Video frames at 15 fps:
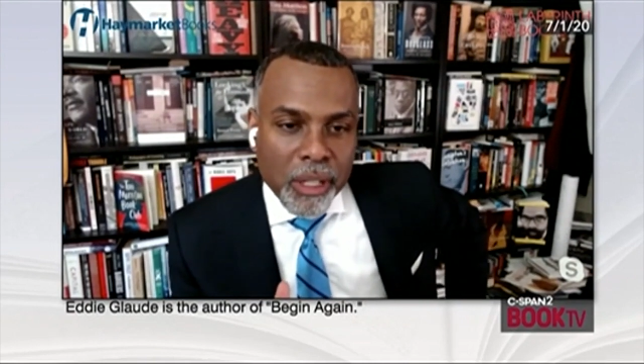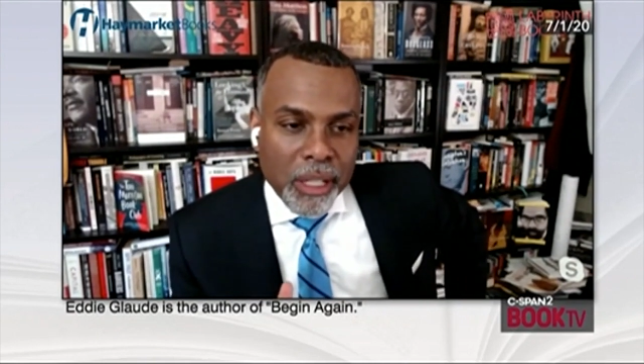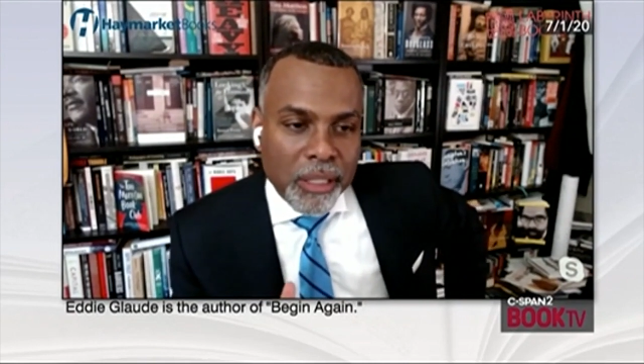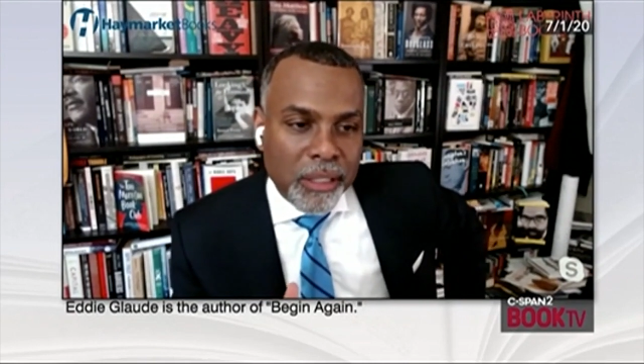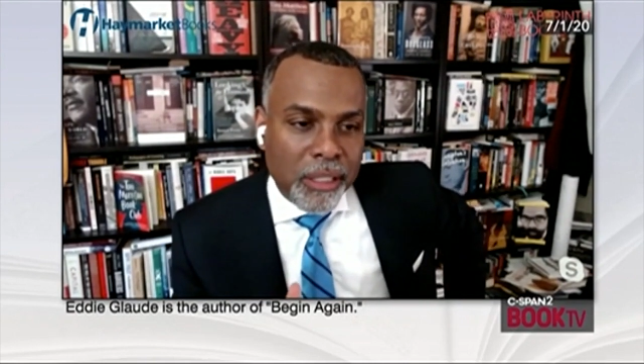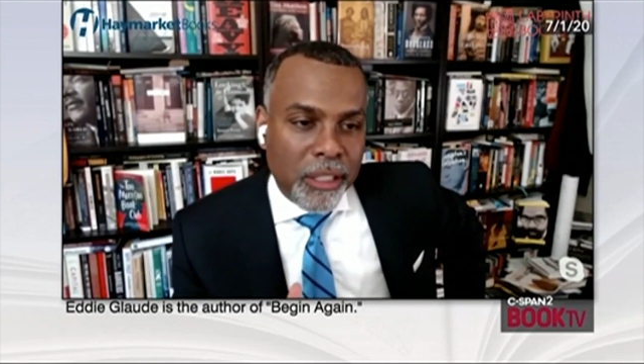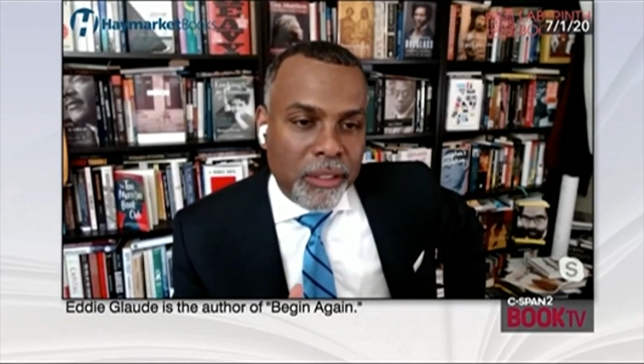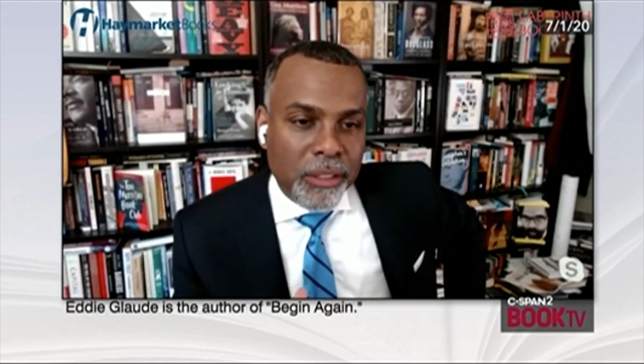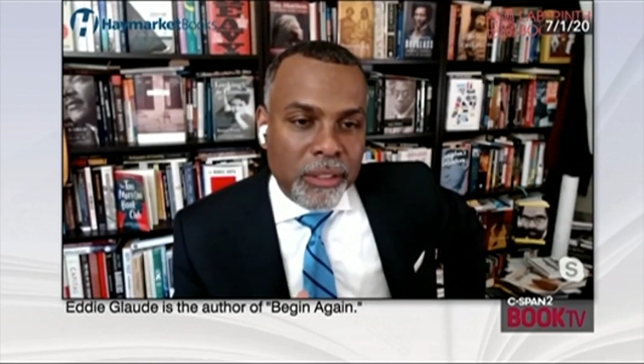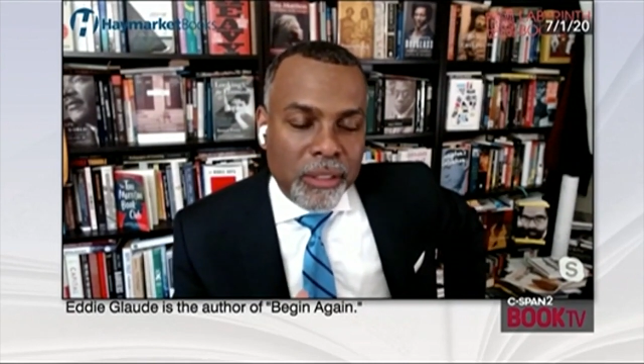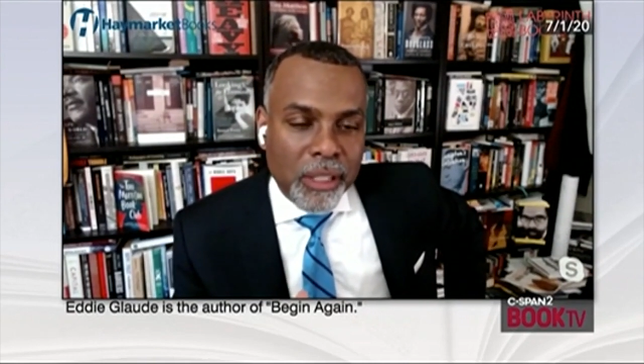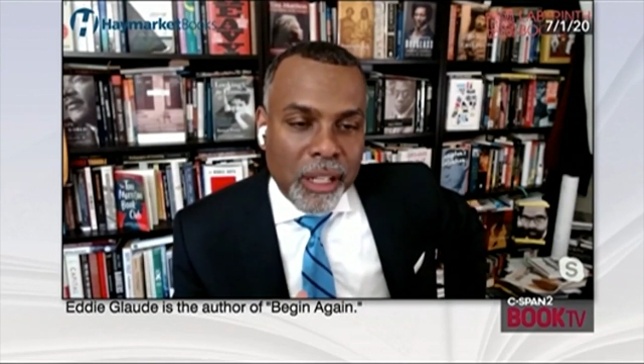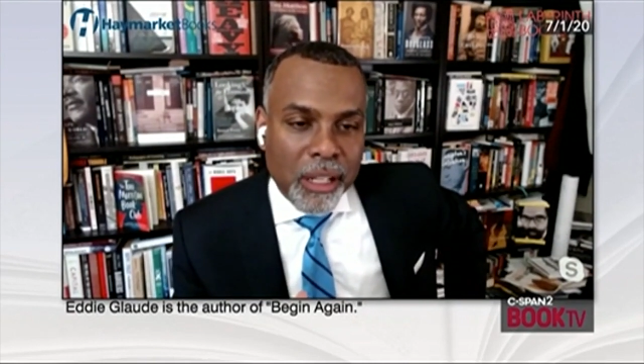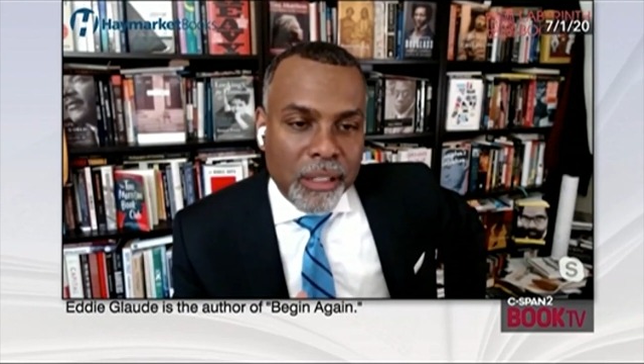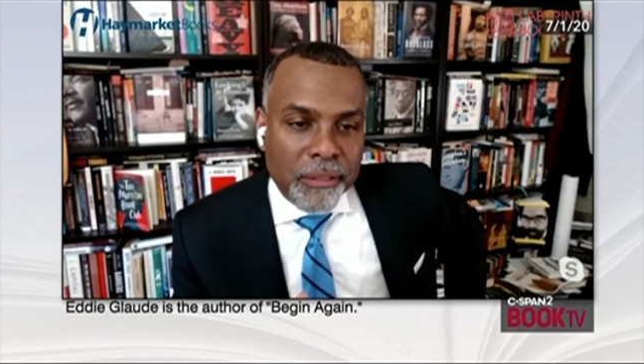
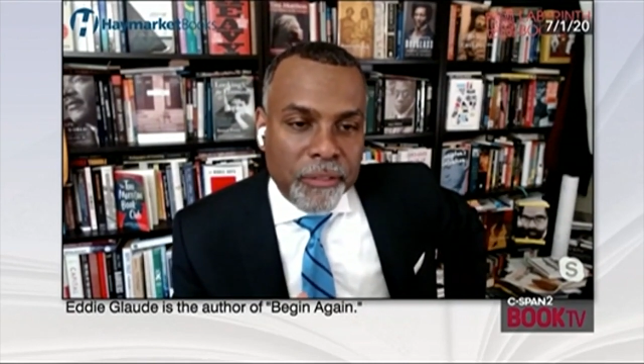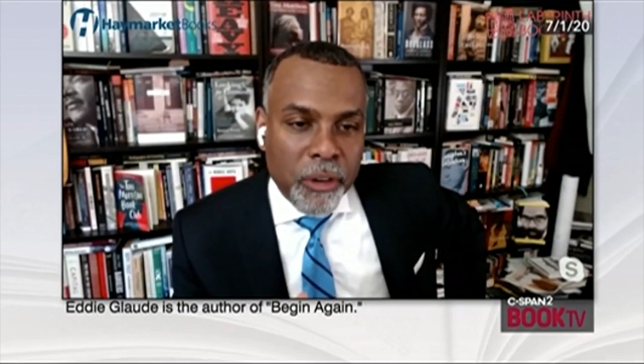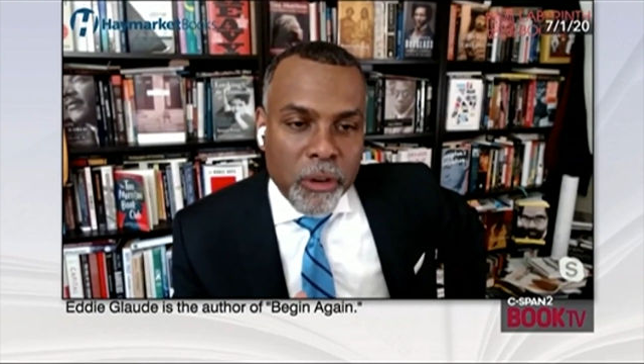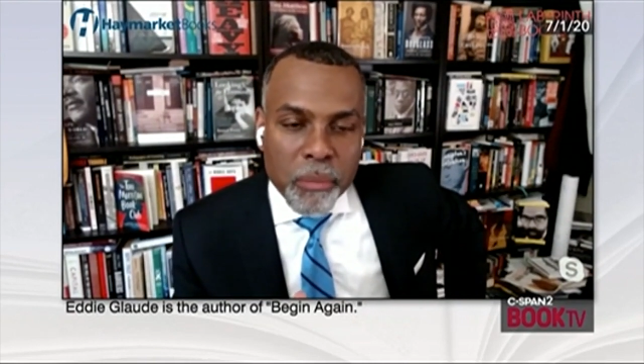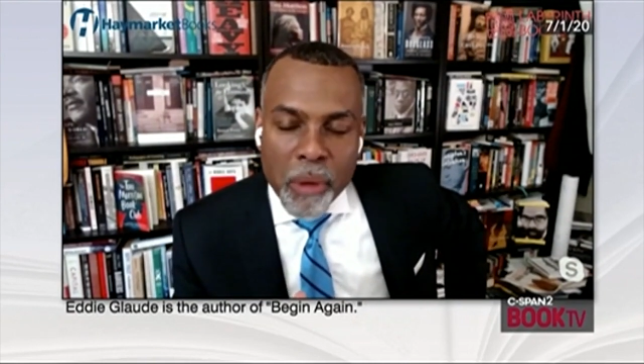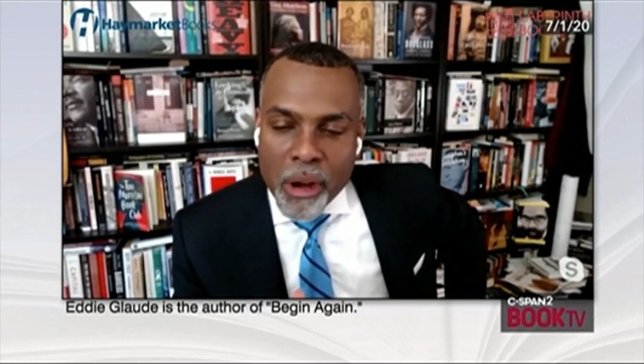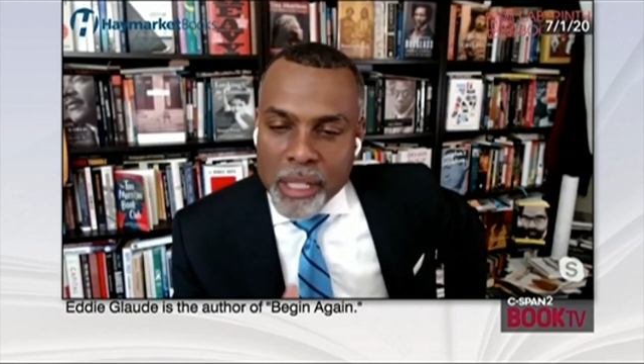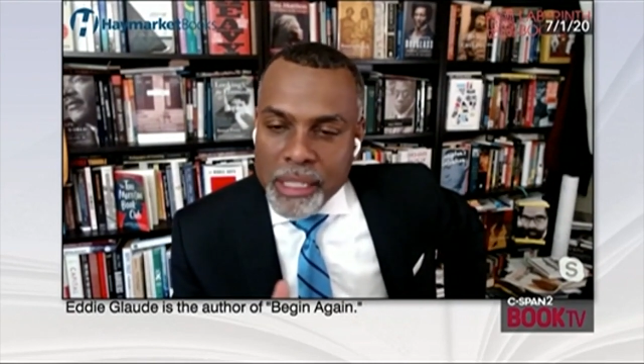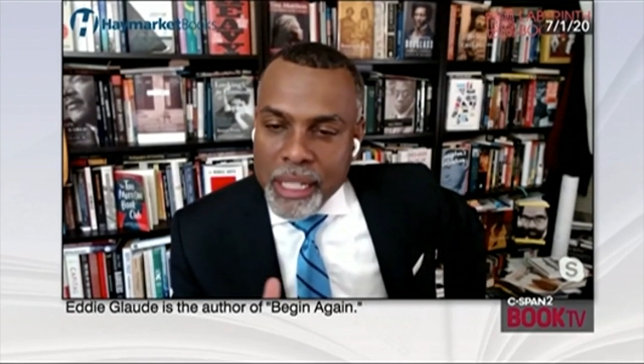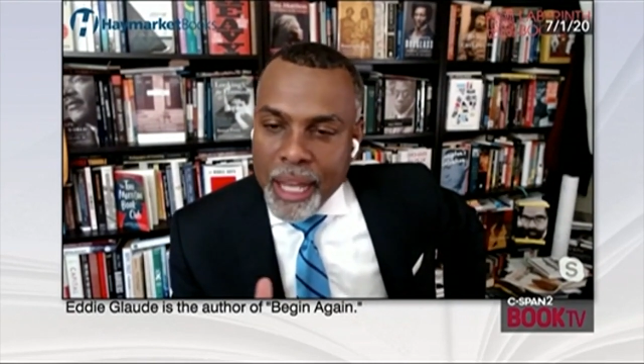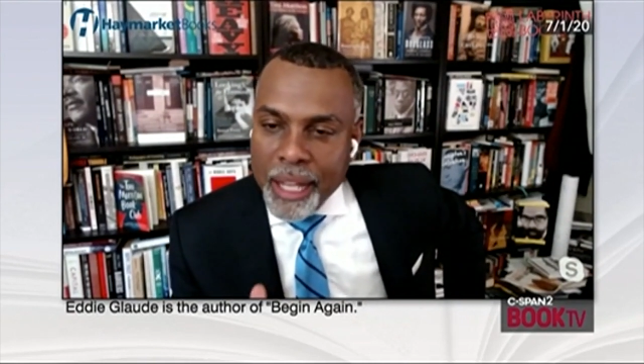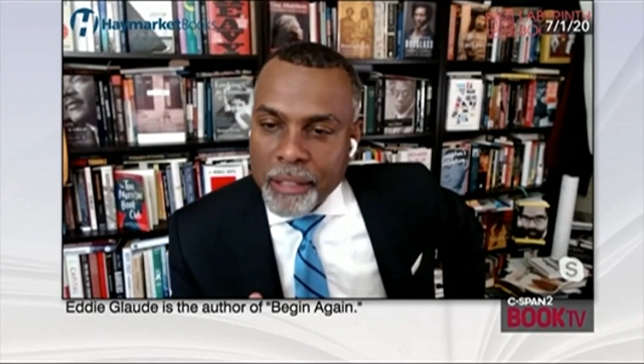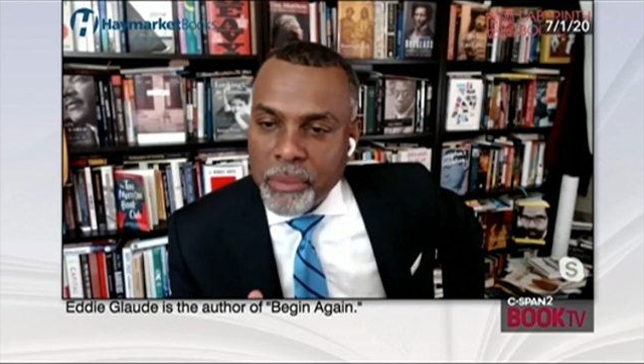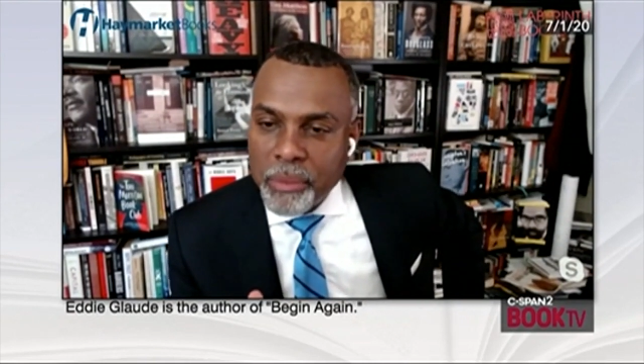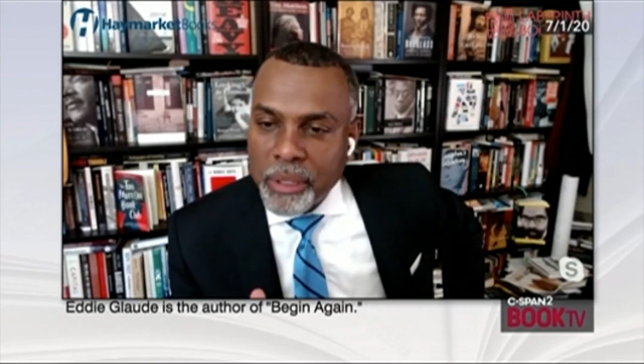Margie
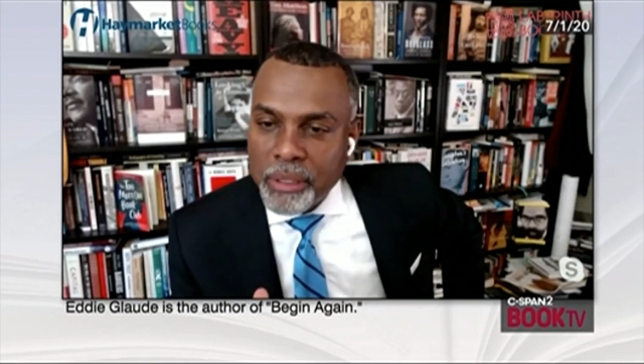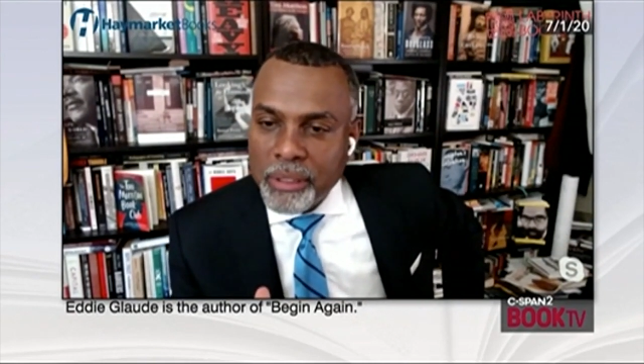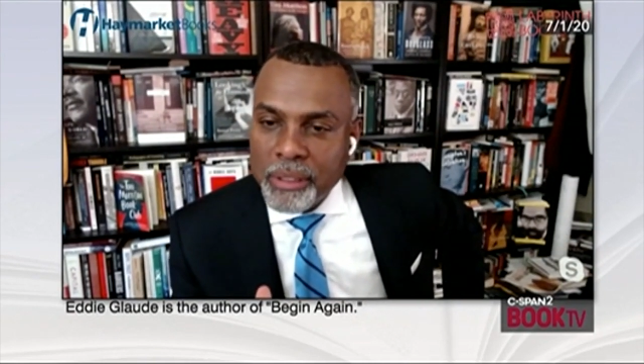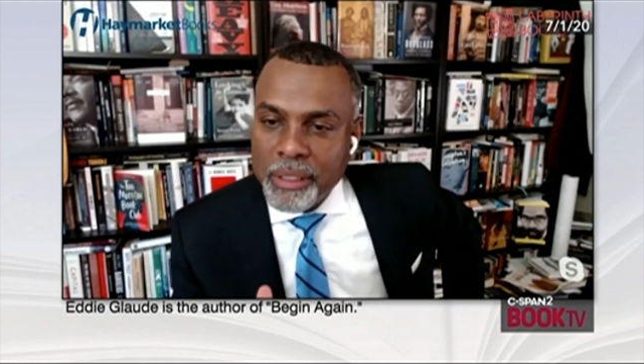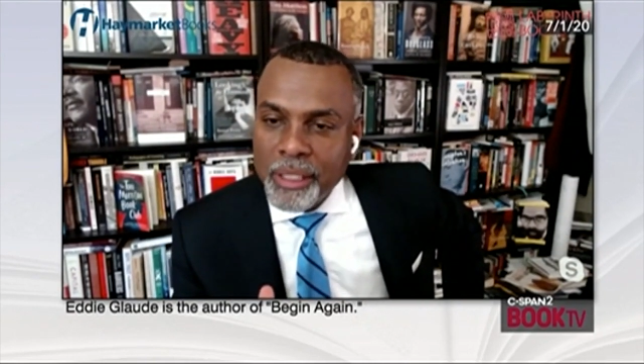Ekman,